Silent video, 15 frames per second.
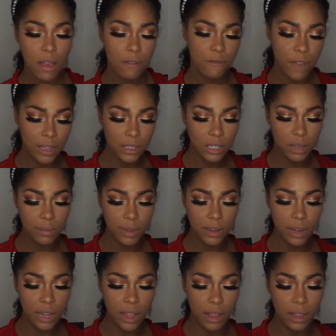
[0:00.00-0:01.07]
Fenty
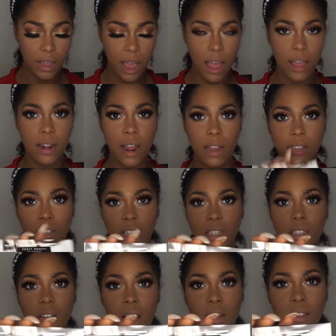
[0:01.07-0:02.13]
Beauty again. I
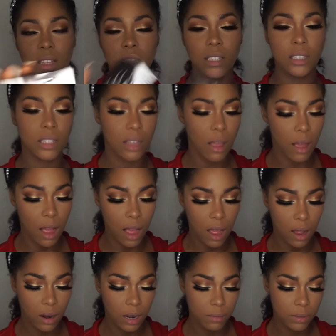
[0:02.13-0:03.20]
just got this
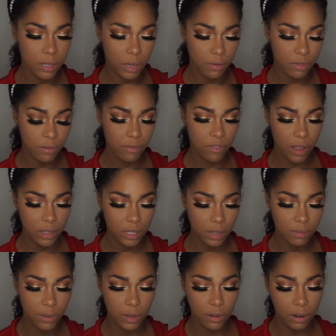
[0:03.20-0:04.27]
lipstick from Fenty
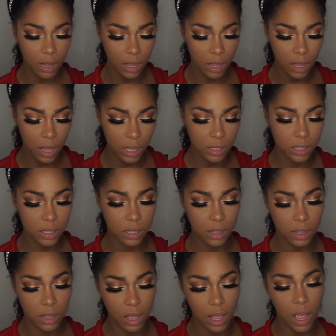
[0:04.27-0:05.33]
Beauty. It's
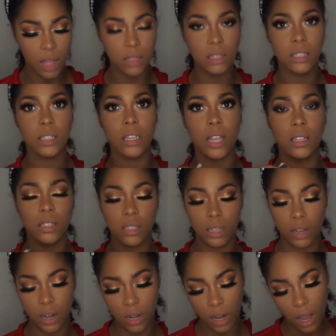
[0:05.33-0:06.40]
the
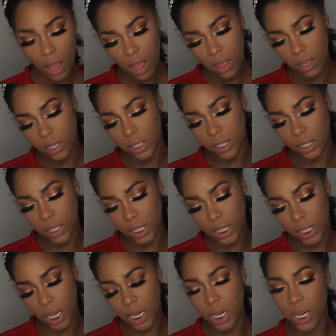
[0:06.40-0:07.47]
Uncensored. This is the
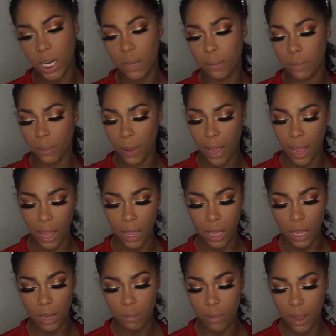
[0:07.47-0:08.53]
Stunner Lip
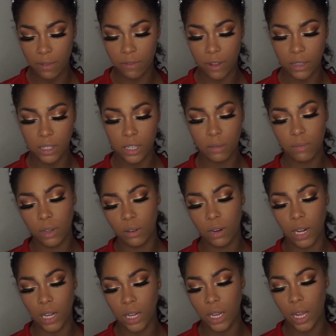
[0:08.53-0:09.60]
Paint by Fenty
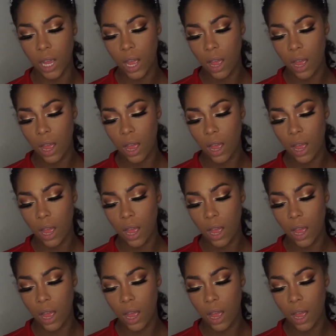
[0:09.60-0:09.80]
Beauty.